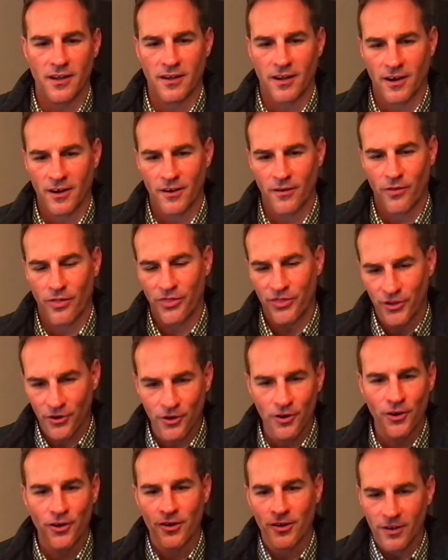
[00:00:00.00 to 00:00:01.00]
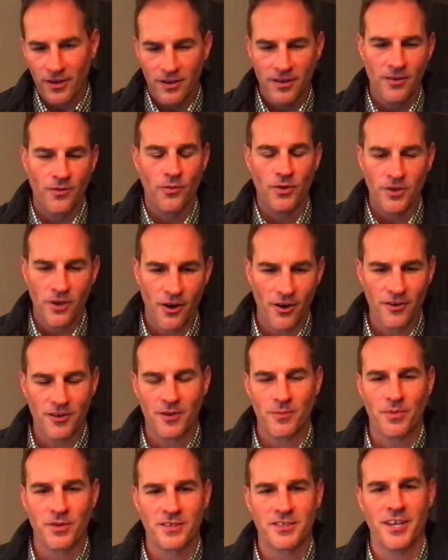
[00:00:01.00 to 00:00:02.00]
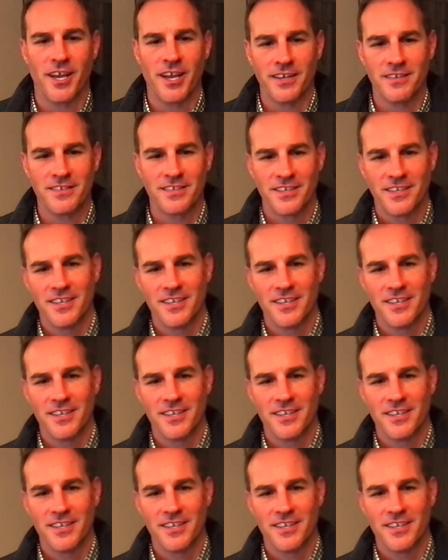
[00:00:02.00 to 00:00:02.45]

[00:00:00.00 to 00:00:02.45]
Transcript: our third 100%